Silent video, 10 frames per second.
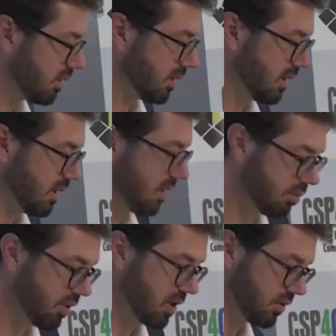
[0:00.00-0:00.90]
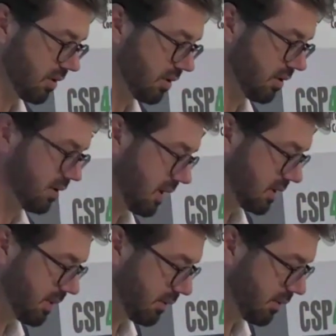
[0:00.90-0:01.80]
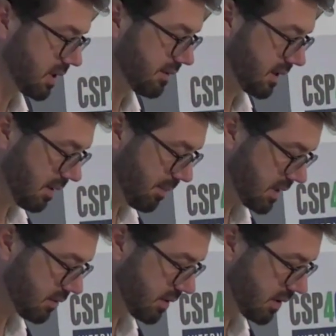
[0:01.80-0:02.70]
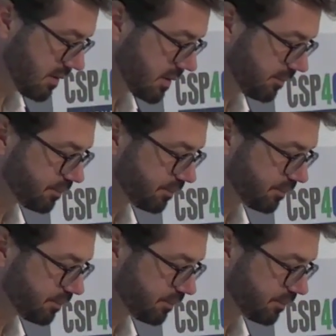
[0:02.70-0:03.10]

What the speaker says: the operational and spinning reserves and capacity reserves.